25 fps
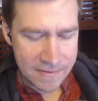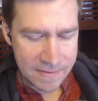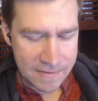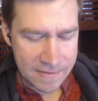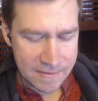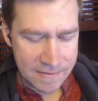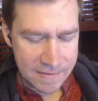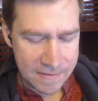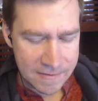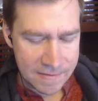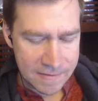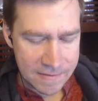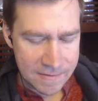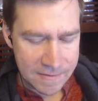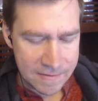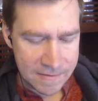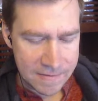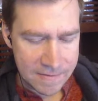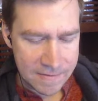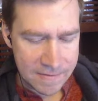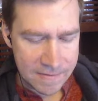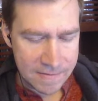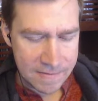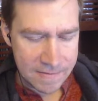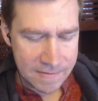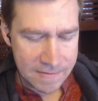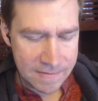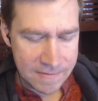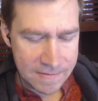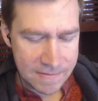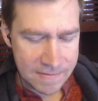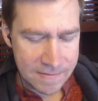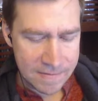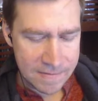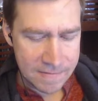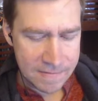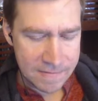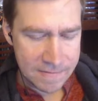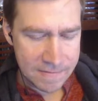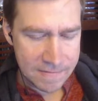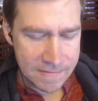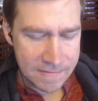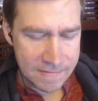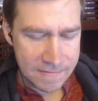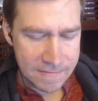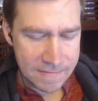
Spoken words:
No one is speaking in this clip.